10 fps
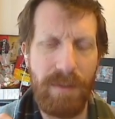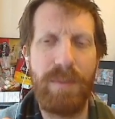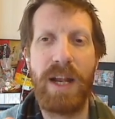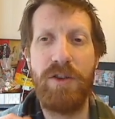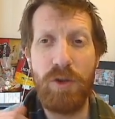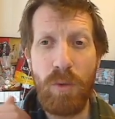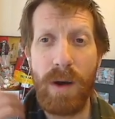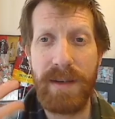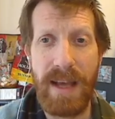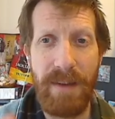but I do
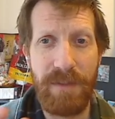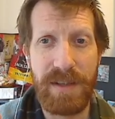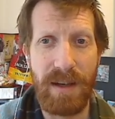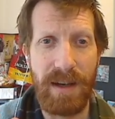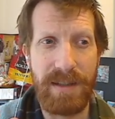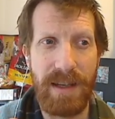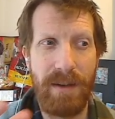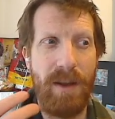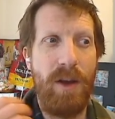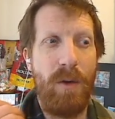want to emphasize that
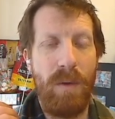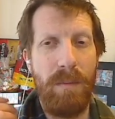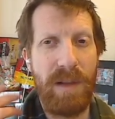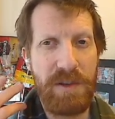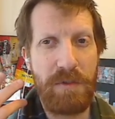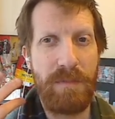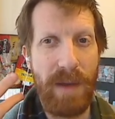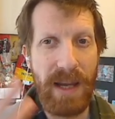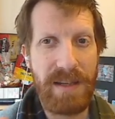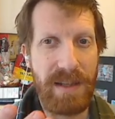when Blizzard
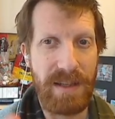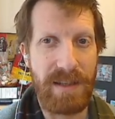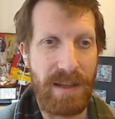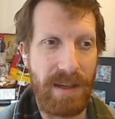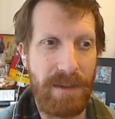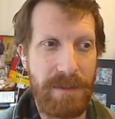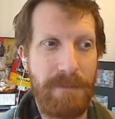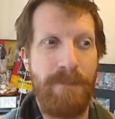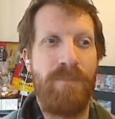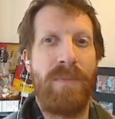makes these things,
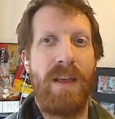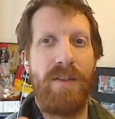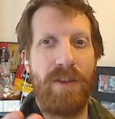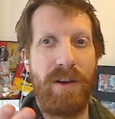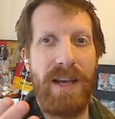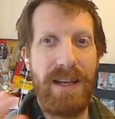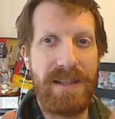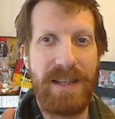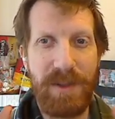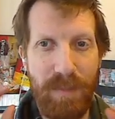there is
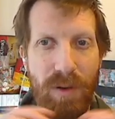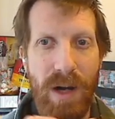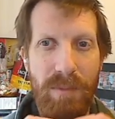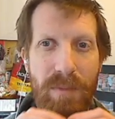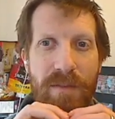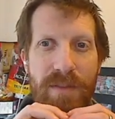this problem of the